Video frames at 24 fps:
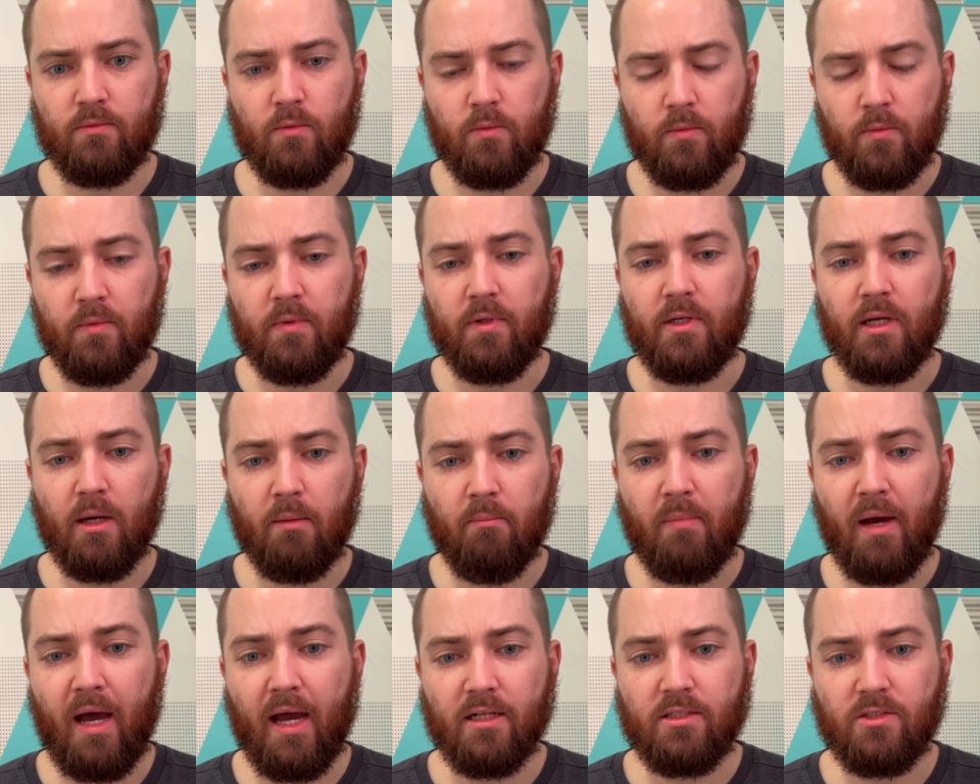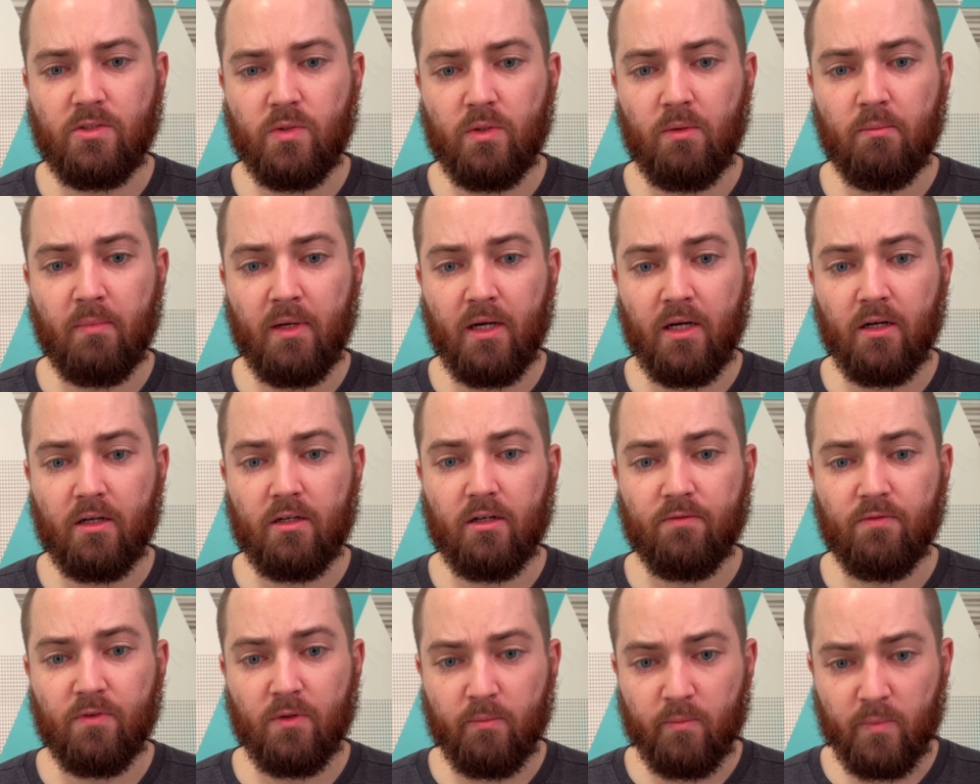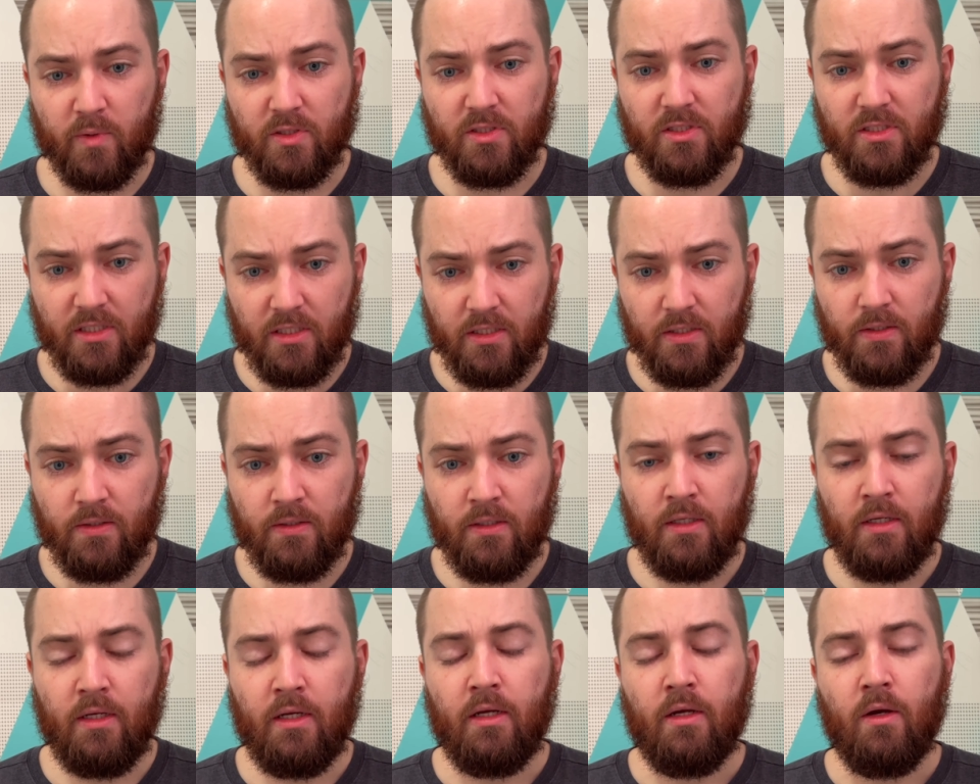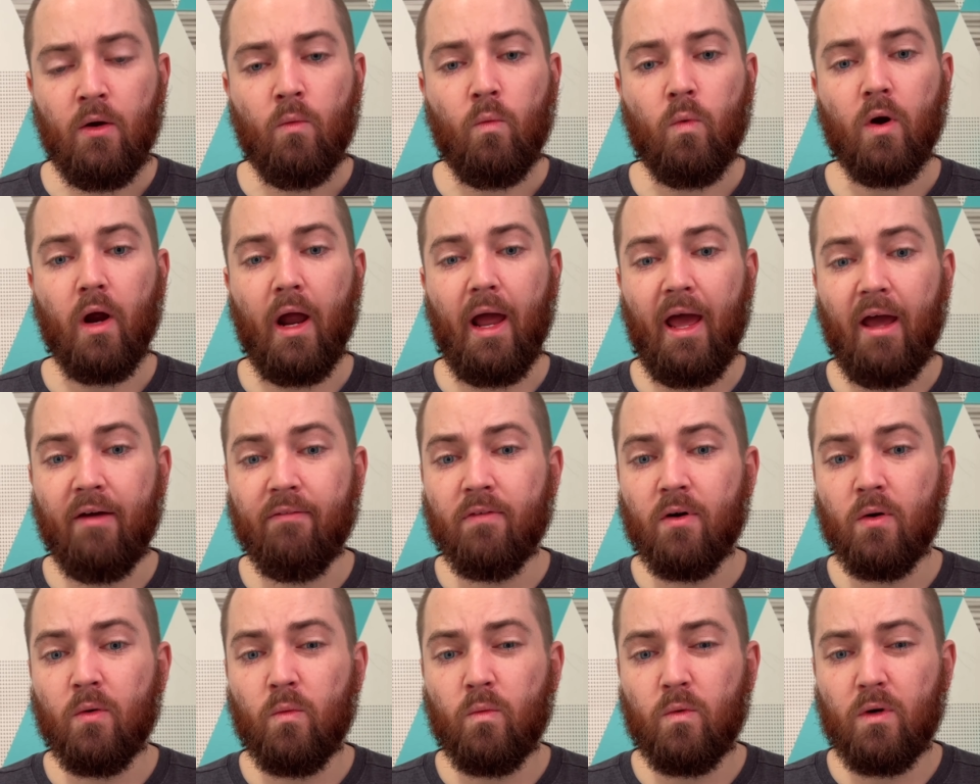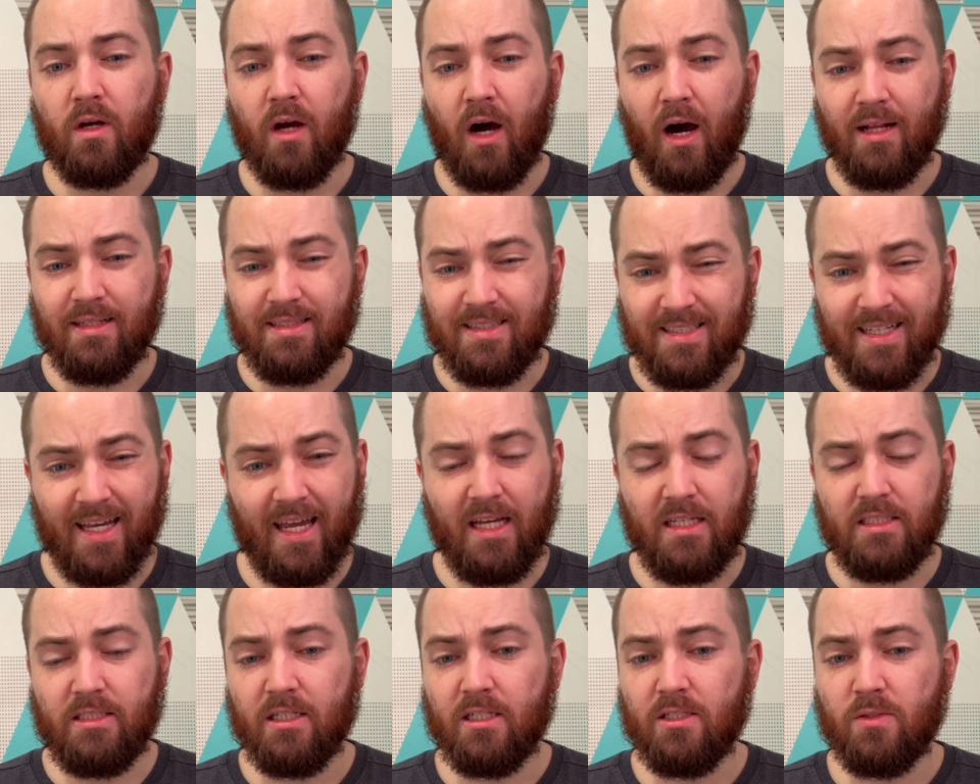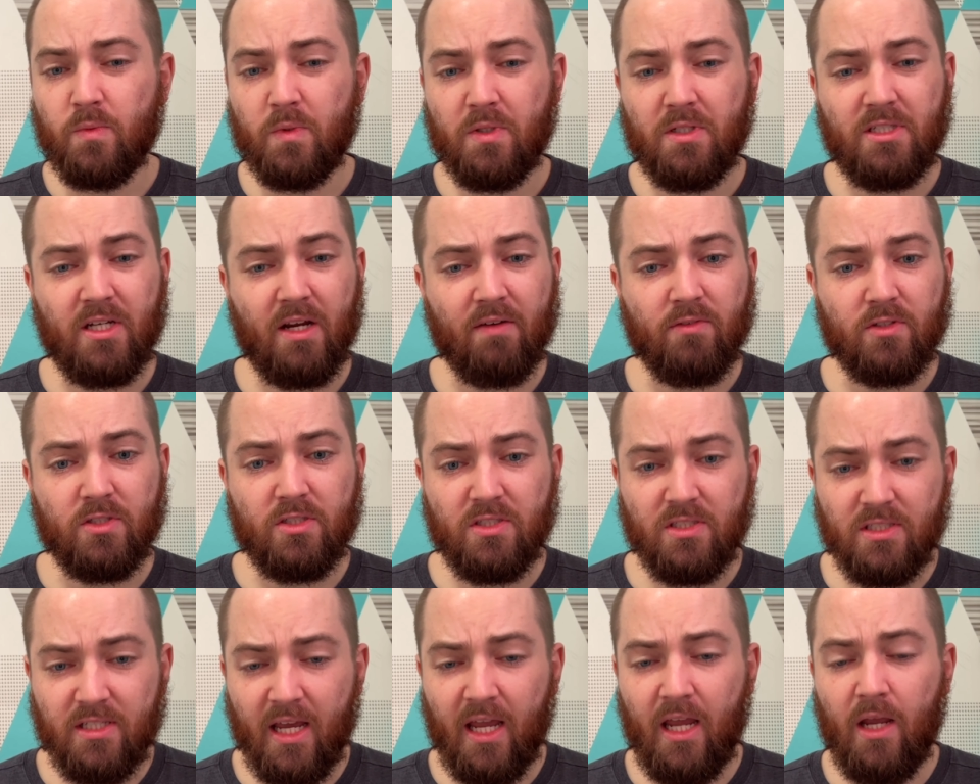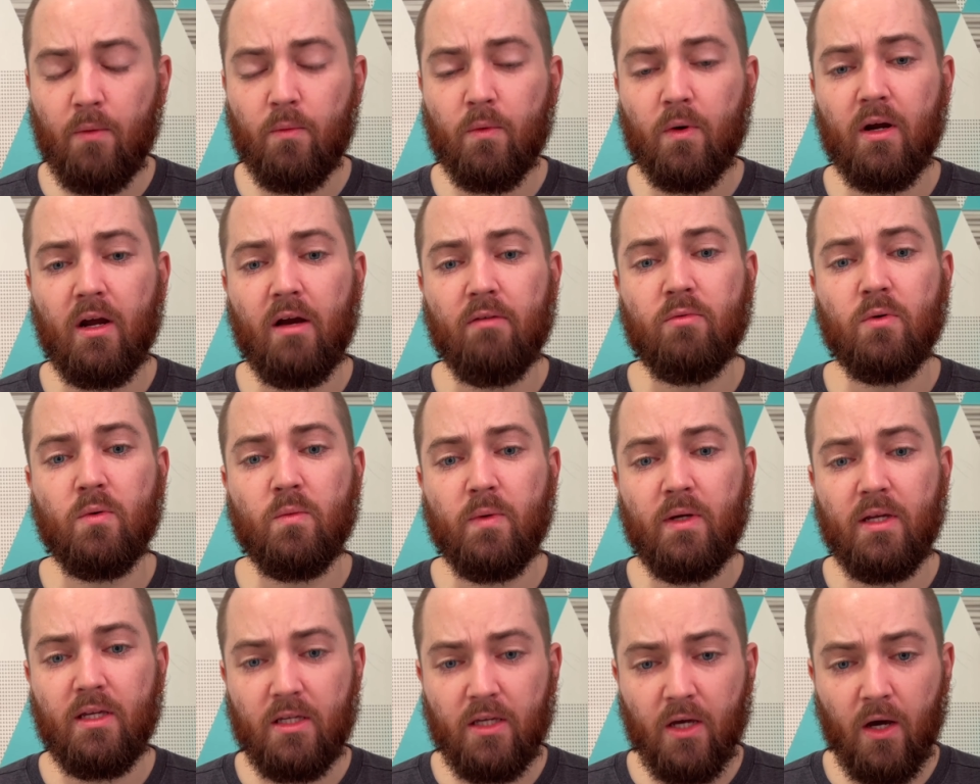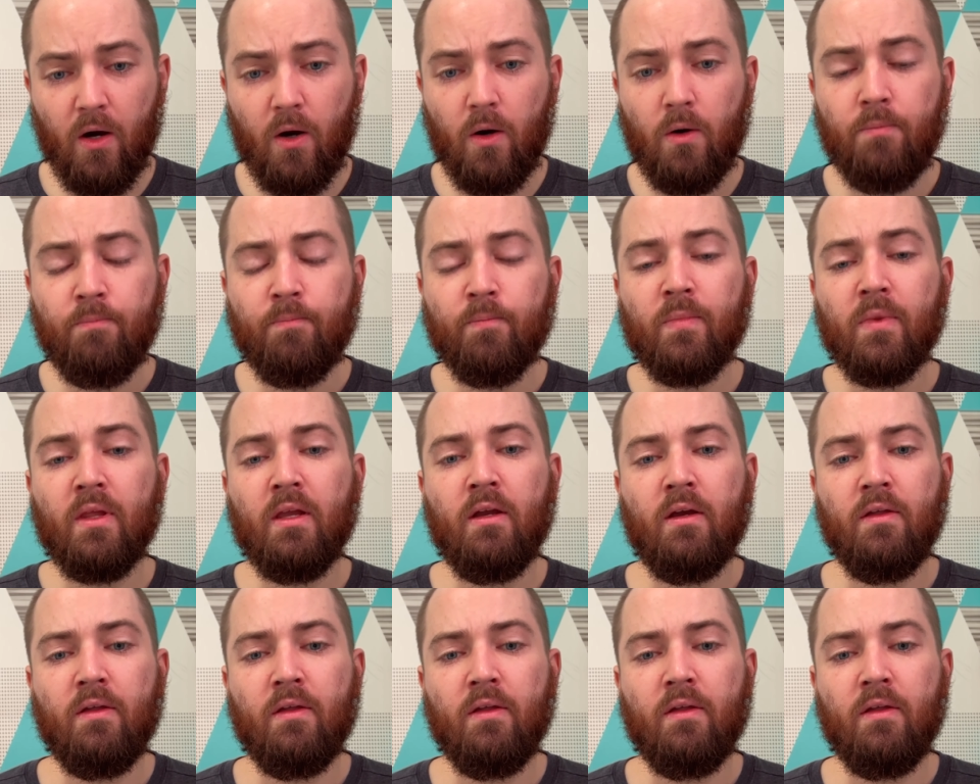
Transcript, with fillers: When we come back to America from Brazil, wherever God takes us, whichever state, wherever we go,